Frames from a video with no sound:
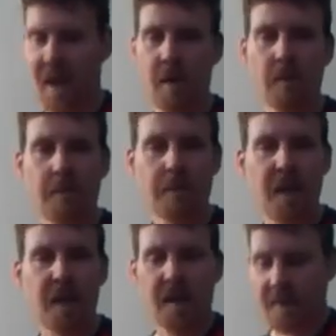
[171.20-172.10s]
But let's
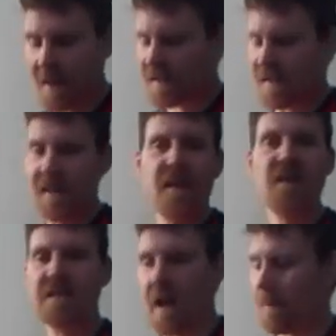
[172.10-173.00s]
stretch this
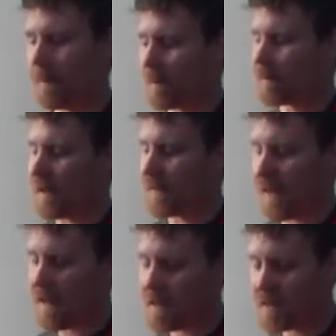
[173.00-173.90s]
out. Okay,
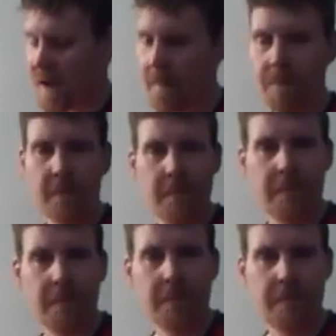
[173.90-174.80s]
so we've got our A
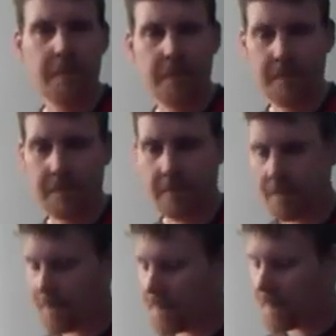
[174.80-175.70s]
shape. Let's just work with
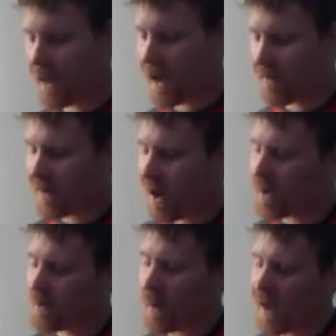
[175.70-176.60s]
A for now.
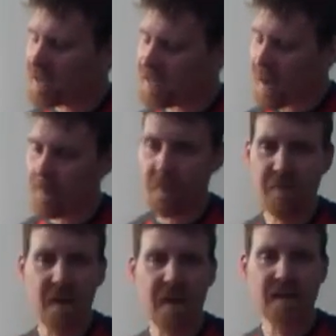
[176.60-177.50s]
That's an
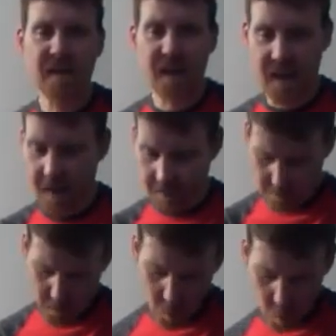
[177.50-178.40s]
E shape. It looks like
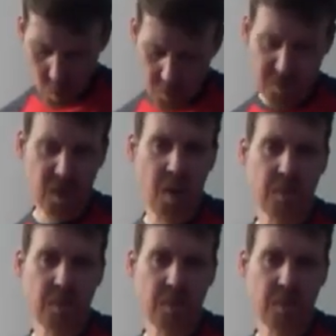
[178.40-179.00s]
the E shape.